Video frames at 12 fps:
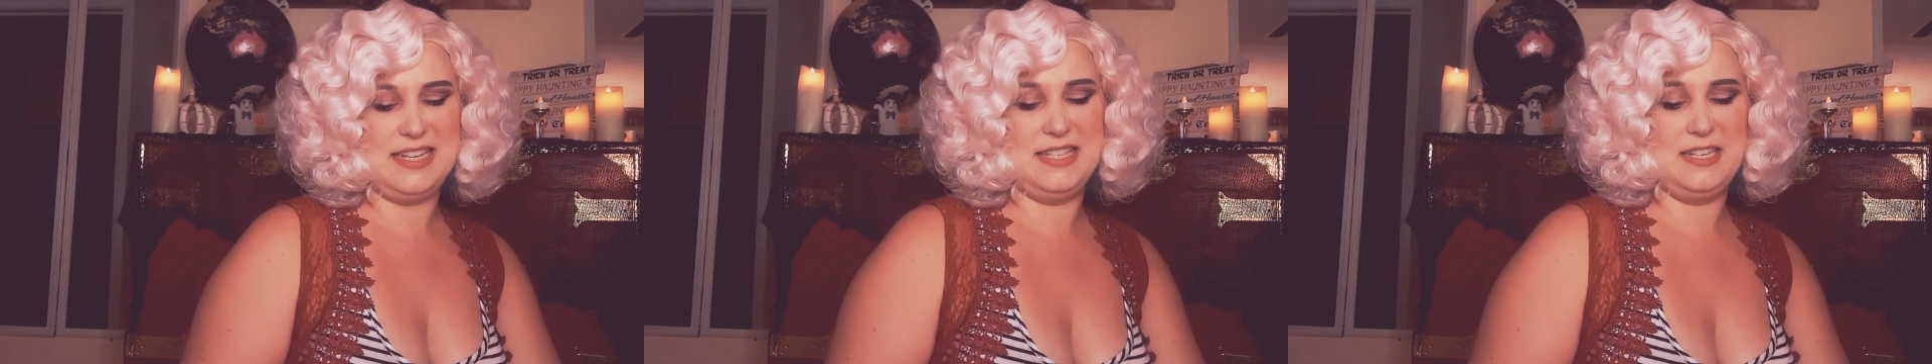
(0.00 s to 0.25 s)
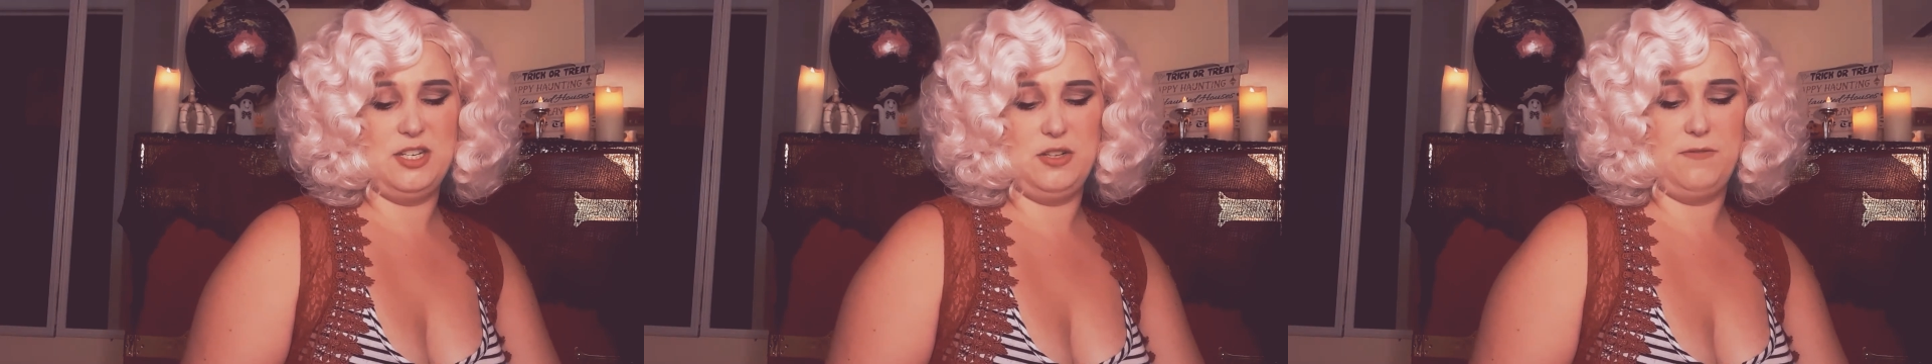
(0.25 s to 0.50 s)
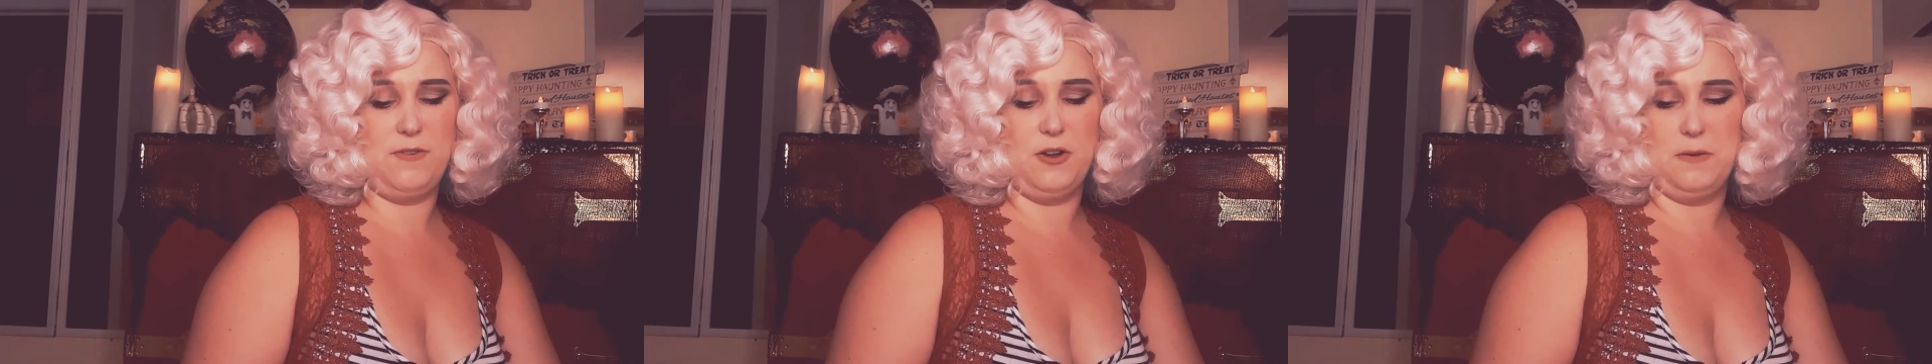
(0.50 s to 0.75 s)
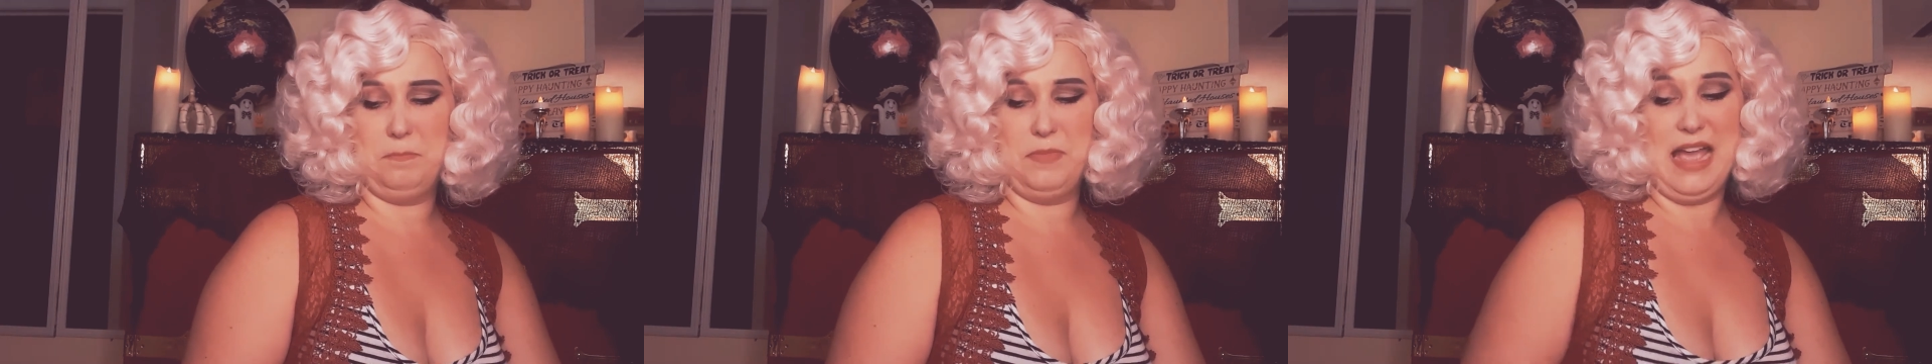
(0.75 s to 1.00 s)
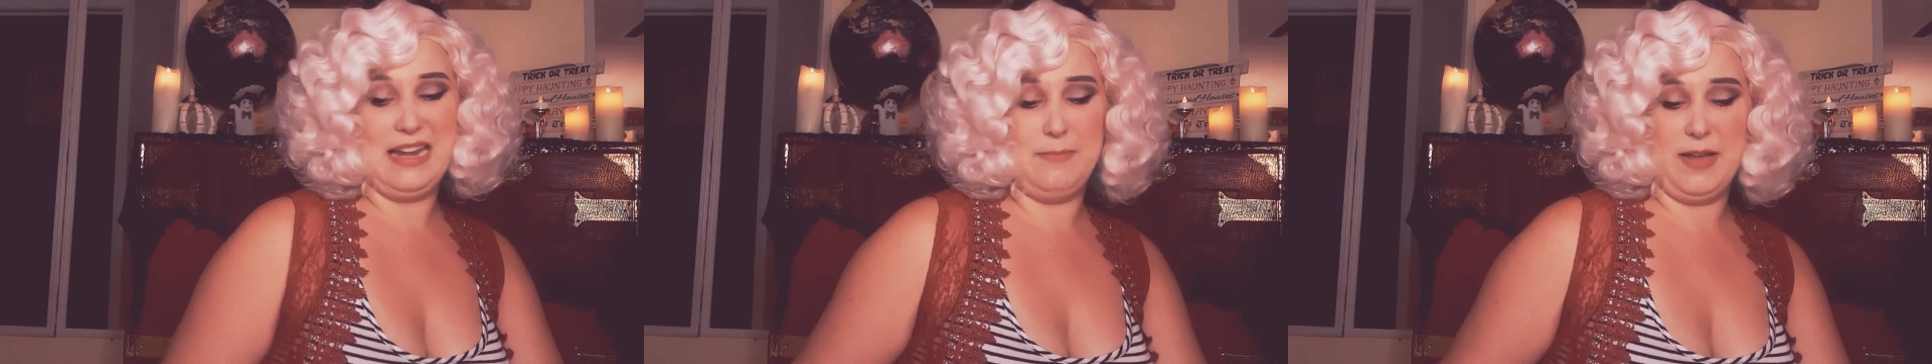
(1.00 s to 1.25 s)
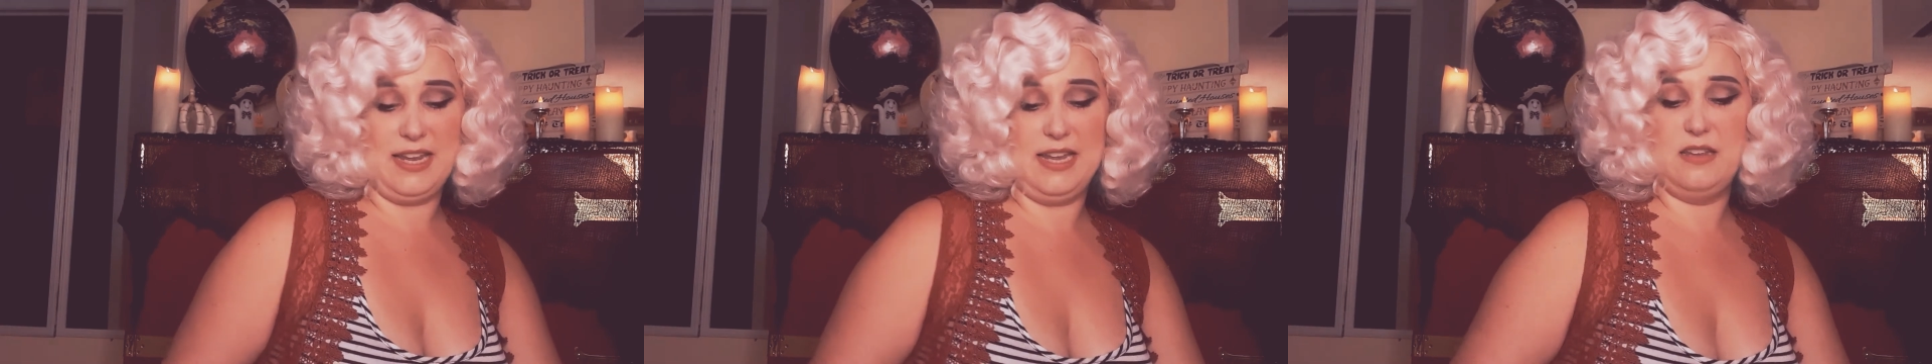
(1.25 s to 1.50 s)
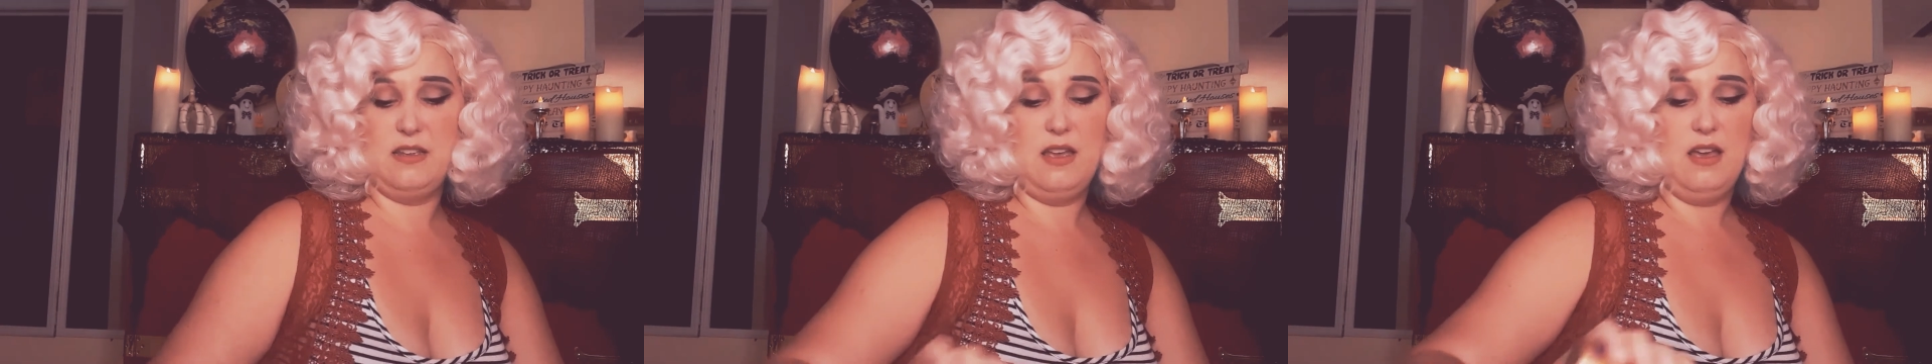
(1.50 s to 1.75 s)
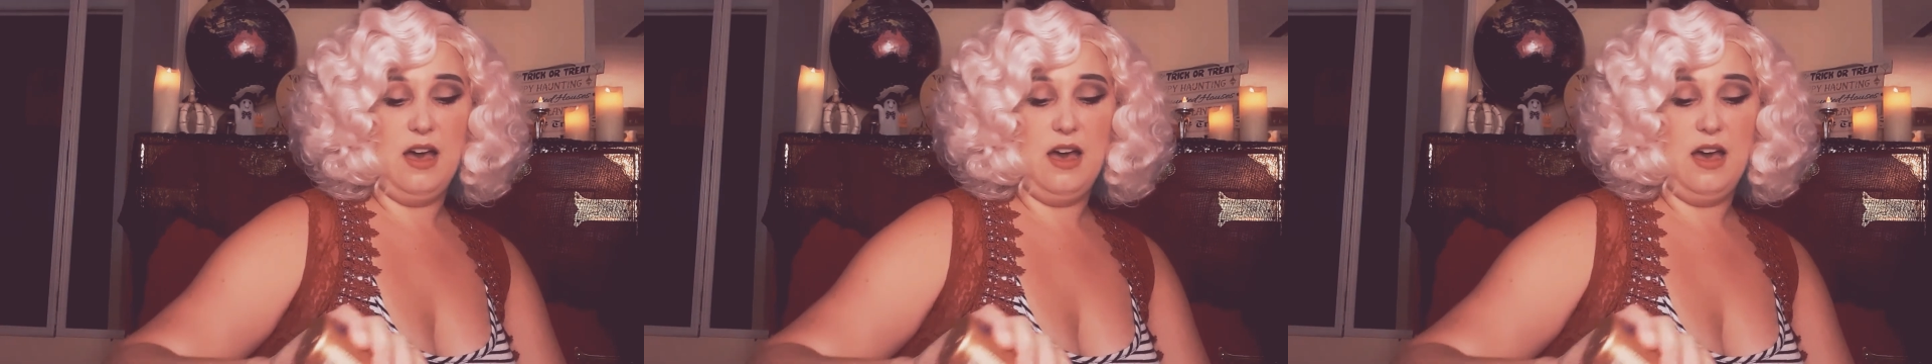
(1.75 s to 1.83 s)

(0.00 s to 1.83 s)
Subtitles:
easy to do for anybody.